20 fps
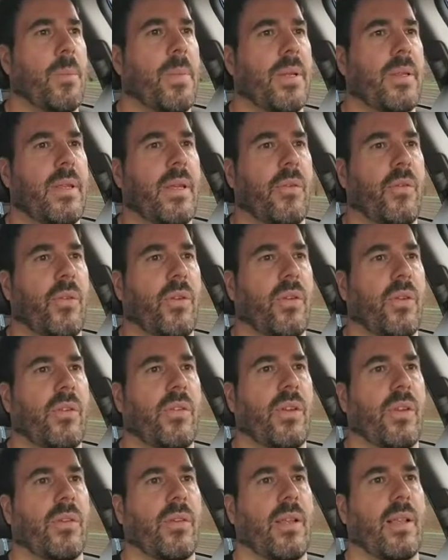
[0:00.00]
But this
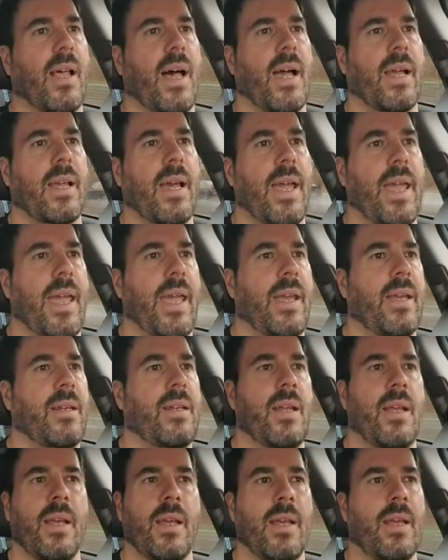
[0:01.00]
6 o'clock I ate,
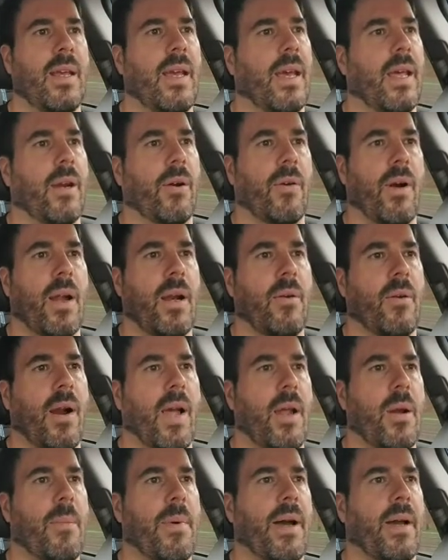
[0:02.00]
and right
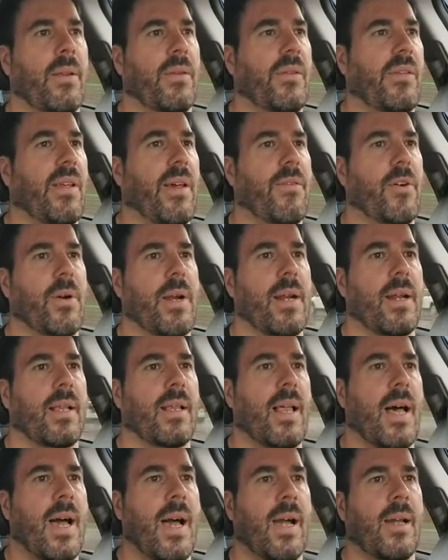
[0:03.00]
around about 7 or 8
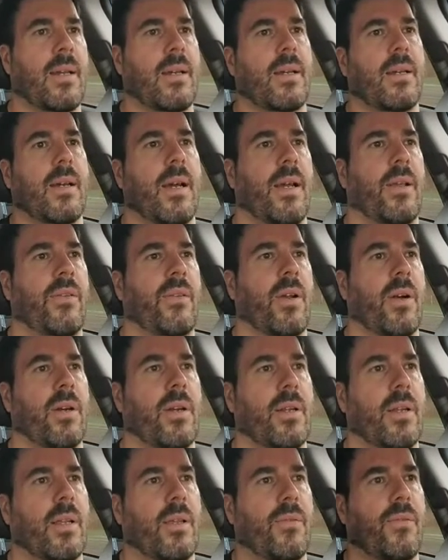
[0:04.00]
o'clock, I started
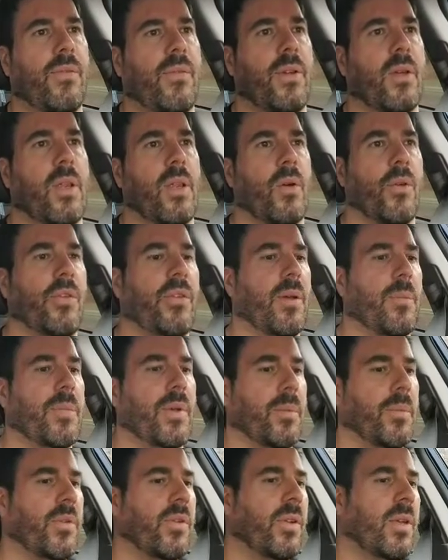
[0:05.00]
to feel those
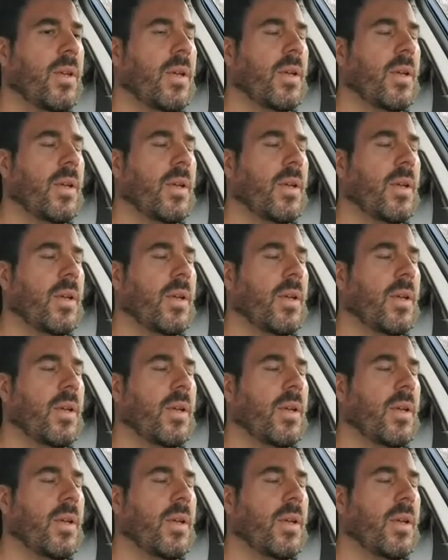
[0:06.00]
symptoms.